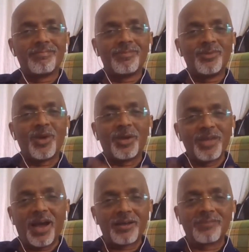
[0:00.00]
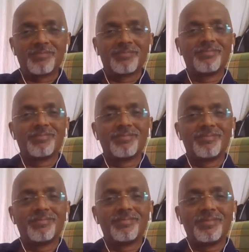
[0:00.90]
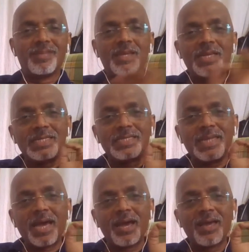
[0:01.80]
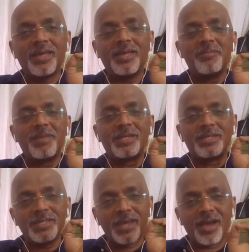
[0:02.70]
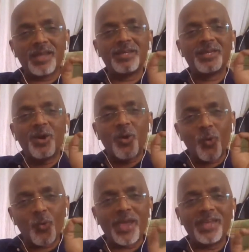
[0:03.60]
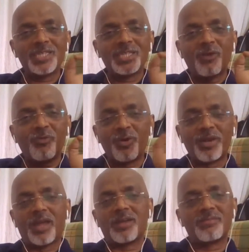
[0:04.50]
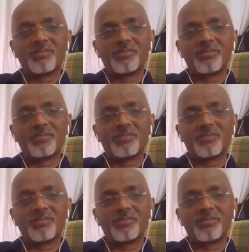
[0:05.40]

You're young. Time and tide waits for none.